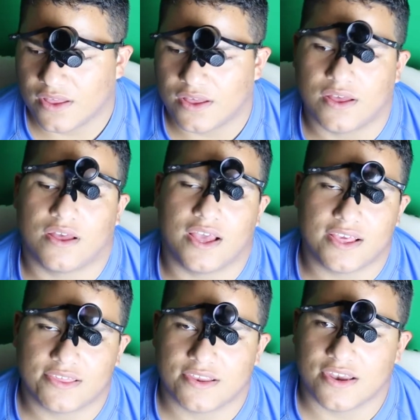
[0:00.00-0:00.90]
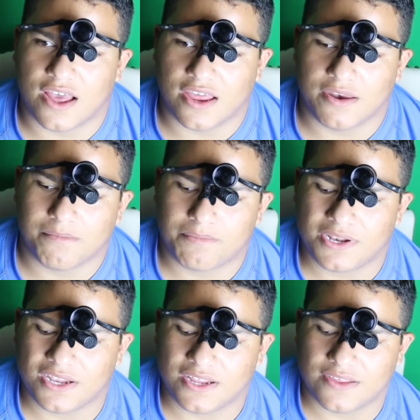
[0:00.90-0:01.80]
S9
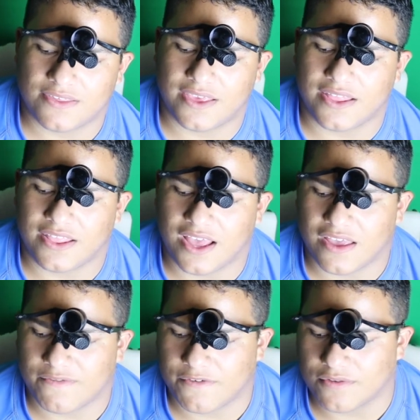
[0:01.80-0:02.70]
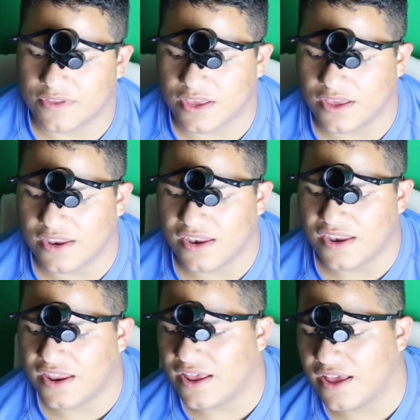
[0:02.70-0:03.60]
Plus in the iPhone
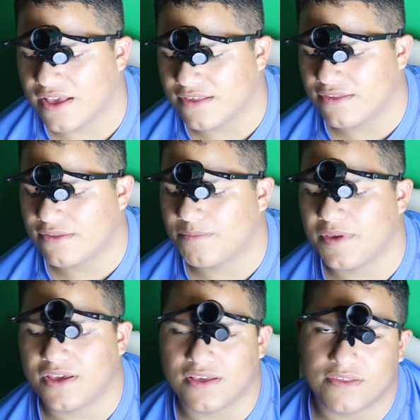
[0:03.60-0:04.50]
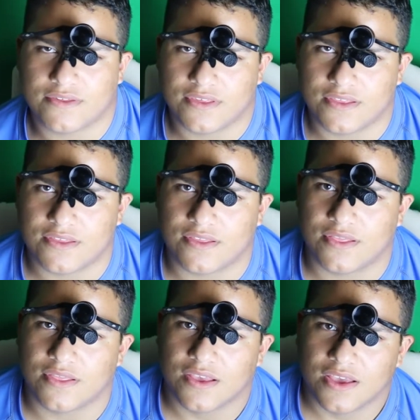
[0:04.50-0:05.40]
XS, because it's
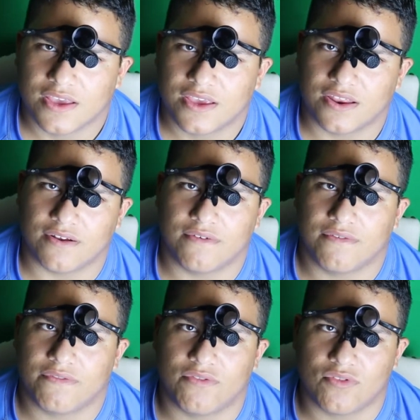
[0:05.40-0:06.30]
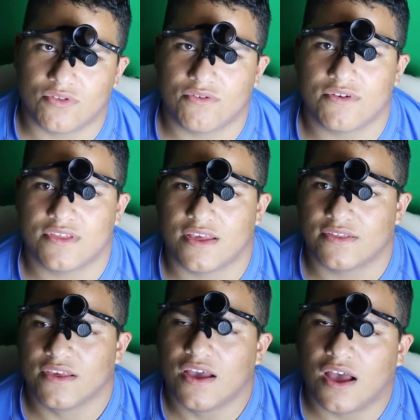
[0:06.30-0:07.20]
screen
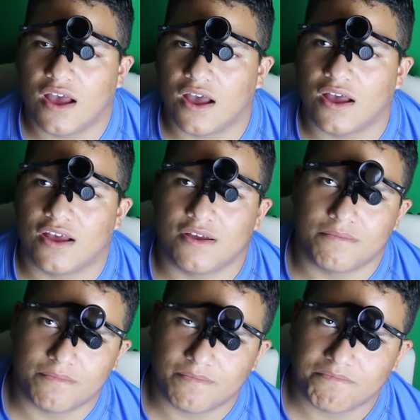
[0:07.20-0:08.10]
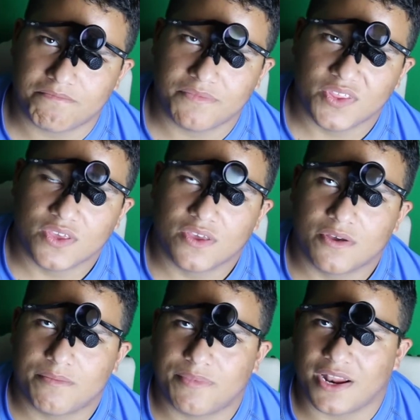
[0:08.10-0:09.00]
size.
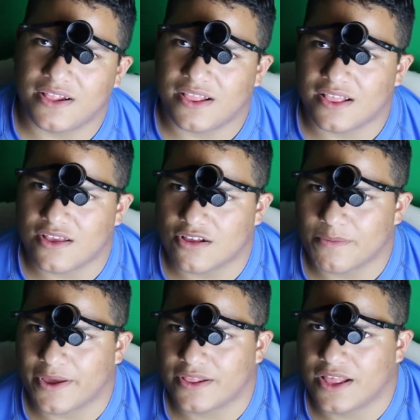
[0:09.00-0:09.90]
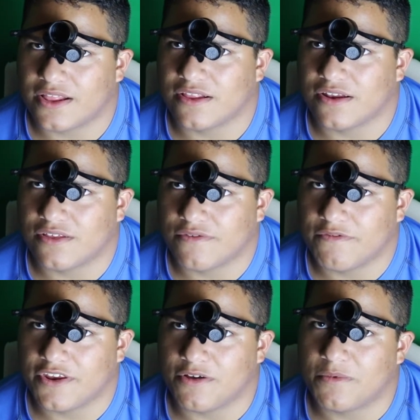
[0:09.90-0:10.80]
But I talked about that in another
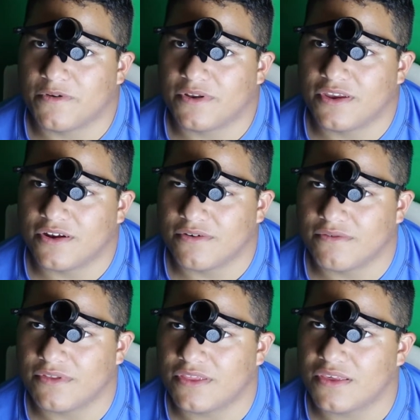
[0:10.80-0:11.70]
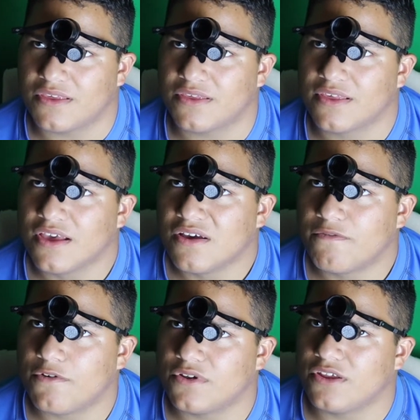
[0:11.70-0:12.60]
video. But with this
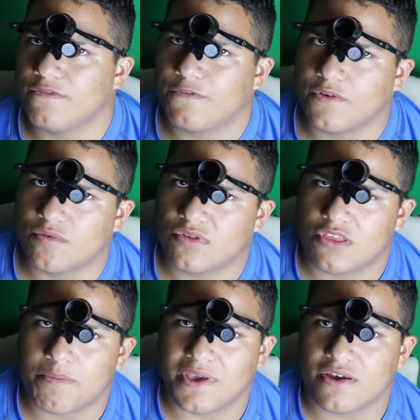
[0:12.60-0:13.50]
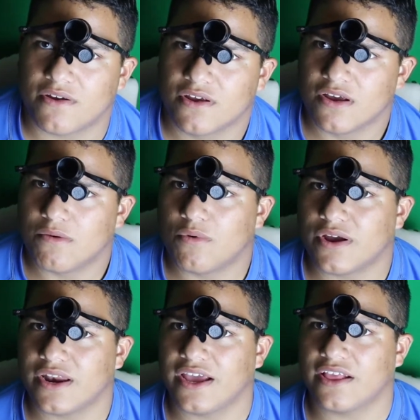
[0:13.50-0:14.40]
folding phones, the bigger, we're
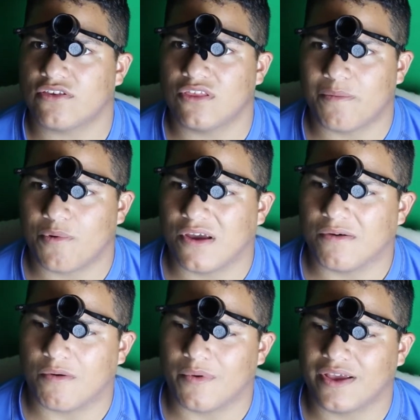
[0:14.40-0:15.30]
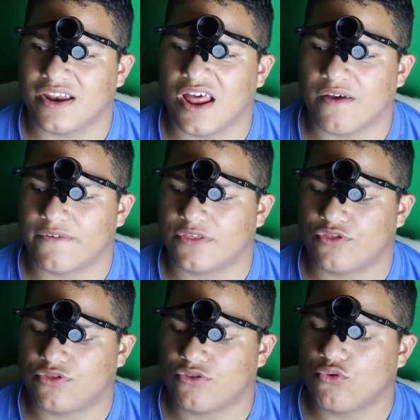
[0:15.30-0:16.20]
gonna get to the point where we can have
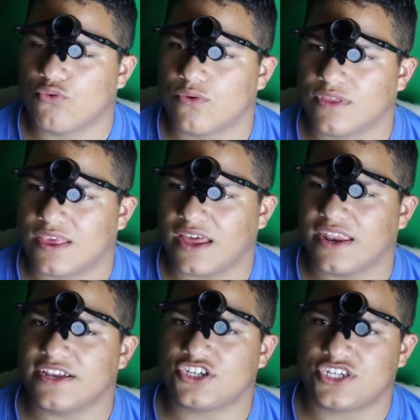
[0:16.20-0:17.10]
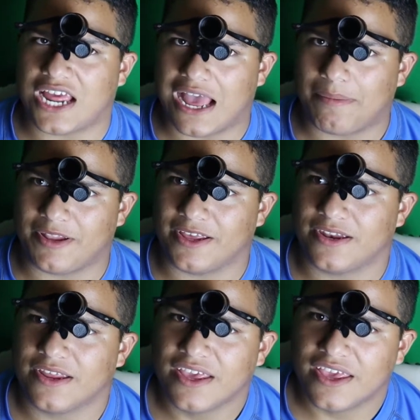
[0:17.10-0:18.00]
a 10-inch
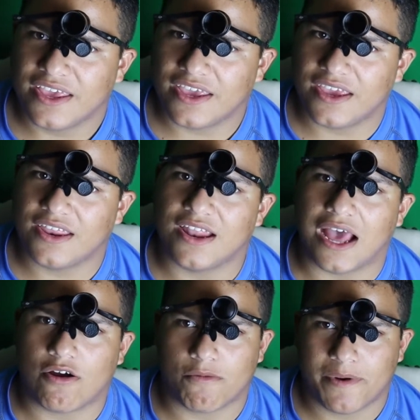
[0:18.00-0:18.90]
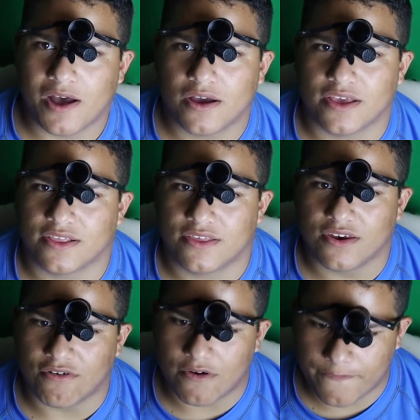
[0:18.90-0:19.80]
tablet in our pockets.
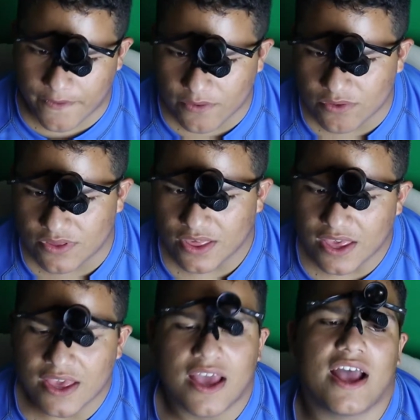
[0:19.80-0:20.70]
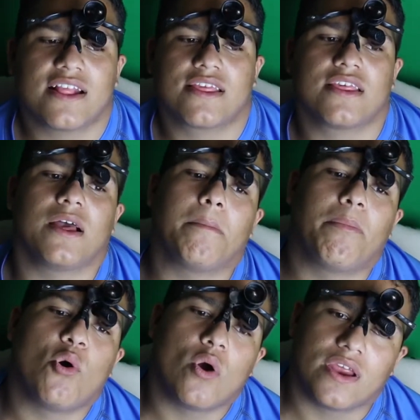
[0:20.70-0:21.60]
Our phones at
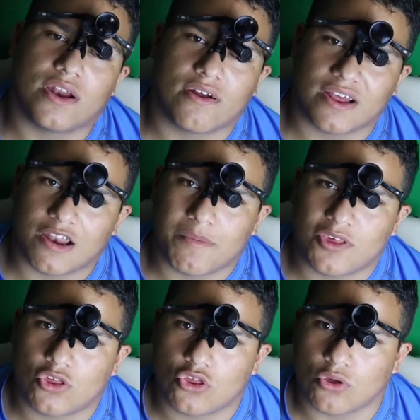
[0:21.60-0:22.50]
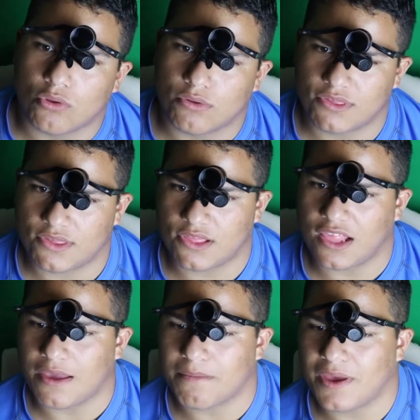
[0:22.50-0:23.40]
some point are going to be so
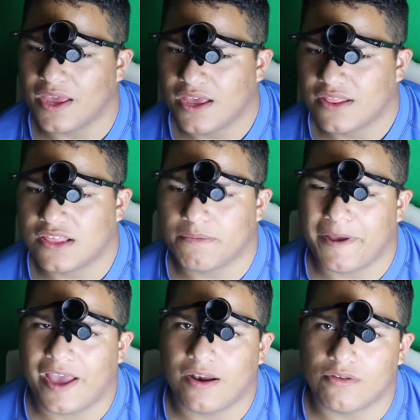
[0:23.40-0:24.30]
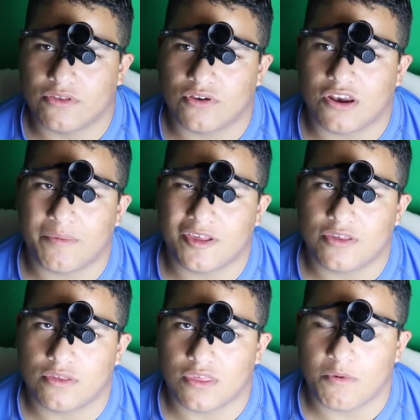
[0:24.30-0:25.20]
slim, the panels are going to be
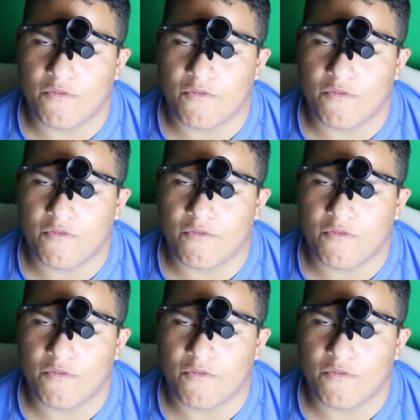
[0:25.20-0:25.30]
so slim.